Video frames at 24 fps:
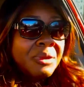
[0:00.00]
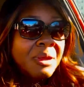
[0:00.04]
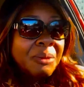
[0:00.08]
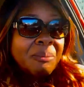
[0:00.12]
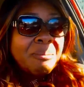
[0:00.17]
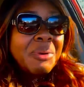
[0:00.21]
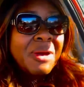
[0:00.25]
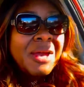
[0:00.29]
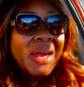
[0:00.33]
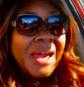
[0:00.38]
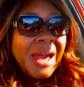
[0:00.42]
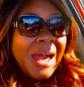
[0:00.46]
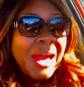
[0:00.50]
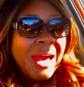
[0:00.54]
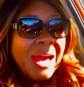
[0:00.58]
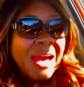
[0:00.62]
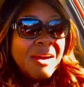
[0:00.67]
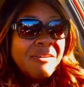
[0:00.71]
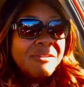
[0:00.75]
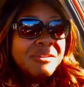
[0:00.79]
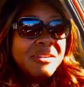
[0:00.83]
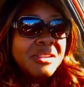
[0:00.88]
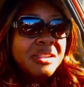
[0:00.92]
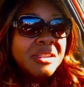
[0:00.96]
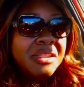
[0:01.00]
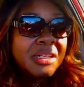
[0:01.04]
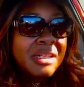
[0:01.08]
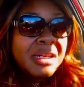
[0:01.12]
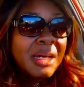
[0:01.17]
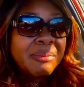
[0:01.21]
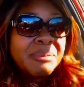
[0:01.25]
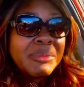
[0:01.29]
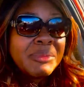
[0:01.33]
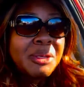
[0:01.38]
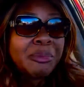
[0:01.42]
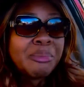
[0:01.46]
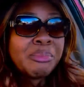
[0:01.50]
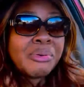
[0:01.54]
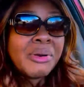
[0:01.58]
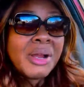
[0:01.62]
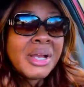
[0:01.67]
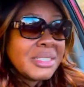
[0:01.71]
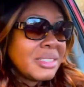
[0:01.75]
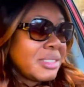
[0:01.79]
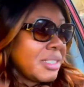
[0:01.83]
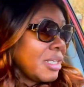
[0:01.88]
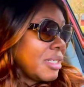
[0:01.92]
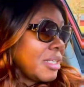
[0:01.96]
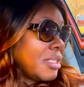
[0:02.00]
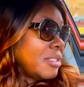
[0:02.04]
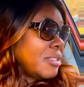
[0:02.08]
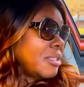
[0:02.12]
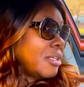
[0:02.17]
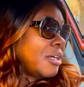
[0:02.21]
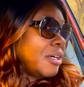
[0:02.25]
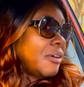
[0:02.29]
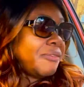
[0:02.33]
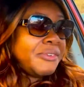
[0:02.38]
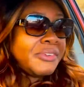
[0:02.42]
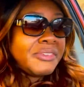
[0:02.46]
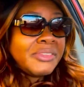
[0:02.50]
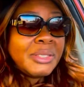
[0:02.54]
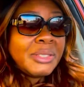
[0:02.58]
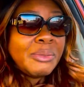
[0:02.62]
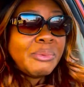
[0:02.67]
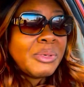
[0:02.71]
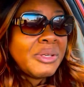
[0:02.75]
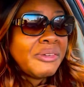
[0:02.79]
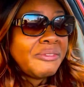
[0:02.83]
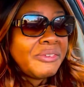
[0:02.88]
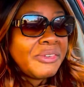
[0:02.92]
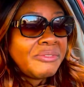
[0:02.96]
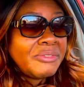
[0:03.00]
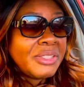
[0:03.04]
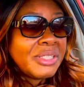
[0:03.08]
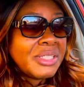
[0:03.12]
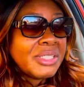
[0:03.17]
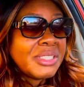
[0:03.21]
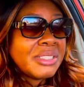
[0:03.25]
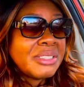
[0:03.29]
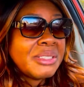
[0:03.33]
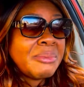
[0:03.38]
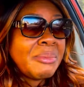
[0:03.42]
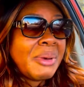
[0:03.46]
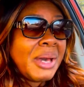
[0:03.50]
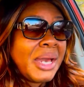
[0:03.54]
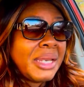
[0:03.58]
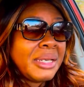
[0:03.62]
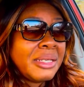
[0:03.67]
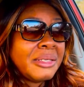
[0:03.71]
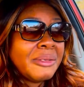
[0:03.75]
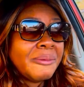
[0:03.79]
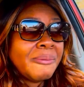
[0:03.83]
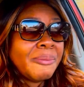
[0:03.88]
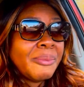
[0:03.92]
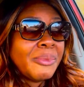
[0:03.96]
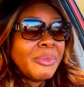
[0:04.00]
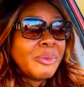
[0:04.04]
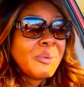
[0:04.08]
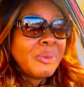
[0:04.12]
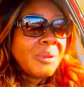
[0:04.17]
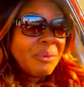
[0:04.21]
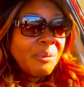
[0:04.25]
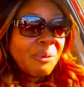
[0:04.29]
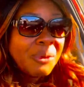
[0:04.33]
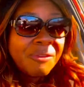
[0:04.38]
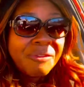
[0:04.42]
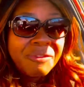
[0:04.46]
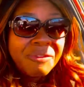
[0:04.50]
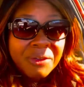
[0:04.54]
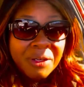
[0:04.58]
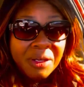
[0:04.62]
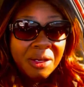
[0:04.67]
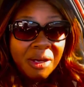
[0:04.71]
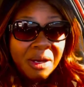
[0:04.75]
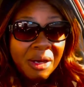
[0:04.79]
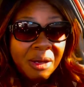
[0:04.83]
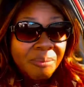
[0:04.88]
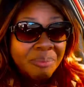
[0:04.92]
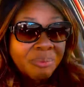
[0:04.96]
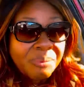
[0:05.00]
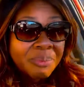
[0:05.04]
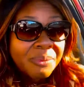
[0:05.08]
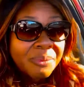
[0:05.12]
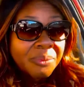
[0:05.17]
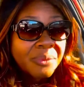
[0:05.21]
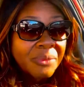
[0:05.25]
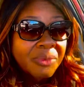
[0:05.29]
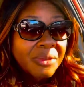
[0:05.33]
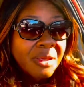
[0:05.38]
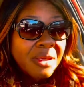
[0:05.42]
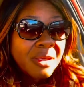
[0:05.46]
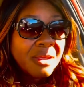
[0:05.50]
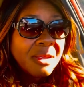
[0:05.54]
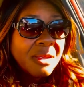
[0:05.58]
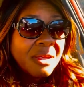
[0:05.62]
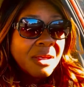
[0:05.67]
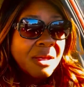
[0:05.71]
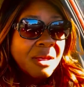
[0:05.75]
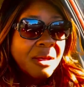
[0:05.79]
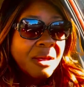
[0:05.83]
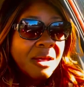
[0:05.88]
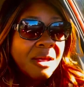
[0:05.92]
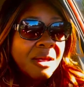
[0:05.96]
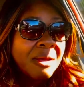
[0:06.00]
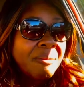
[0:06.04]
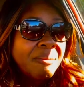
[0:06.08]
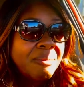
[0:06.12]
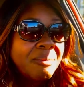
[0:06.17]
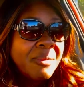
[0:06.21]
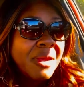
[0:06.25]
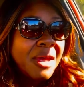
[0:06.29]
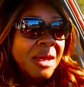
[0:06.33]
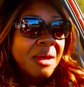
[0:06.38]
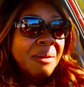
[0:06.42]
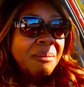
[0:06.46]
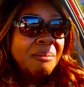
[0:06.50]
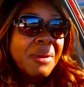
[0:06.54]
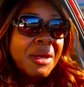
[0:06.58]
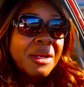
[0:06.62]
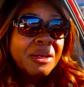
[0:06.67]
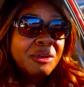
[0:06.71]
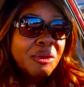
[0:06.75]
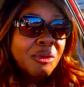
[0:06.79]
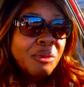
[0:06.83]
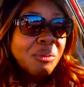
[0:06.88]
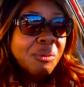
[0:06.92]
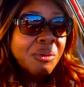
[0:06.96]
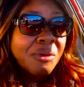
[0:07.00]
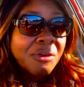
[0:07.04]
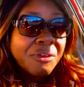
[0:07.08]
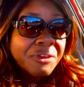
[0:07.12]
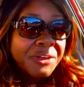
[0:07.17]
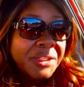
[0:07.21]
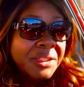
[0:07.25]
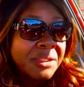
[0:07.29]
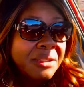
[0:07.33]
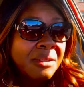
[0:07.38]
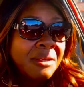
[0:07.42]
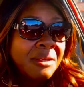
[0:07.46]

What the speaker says: But I have to look up the process of 5150 and somebody with a medical warrant.